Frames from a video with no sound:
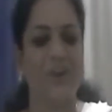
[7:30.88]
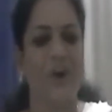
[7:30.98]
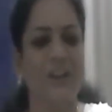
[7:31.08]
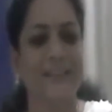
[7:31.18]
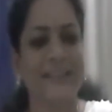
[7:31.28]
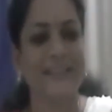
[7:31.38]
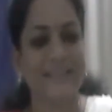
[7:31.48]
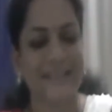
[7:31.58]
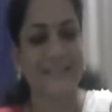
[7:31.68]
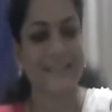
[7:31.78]
all these
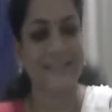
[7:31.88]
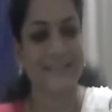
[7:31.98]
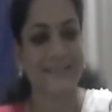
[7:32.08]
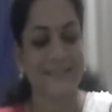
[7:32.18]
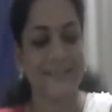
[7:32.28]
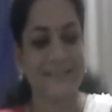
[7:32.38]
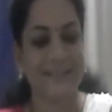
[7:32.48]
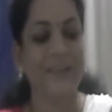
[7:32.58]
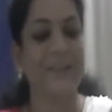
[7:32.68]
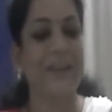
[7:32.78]
things,
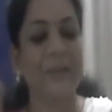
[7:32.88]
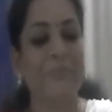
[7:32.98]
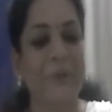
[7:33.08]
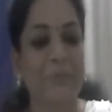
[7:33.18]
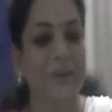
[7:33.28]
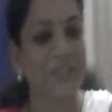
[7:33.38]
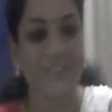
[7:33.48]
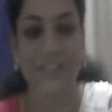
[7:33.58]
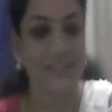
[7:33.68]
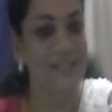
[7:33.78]
great
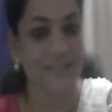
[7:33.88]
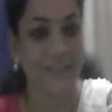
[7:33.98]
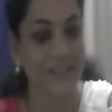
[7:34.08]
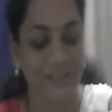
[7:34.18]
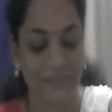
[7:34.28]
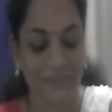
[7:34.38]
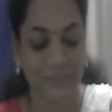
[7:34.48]
preparation is needed.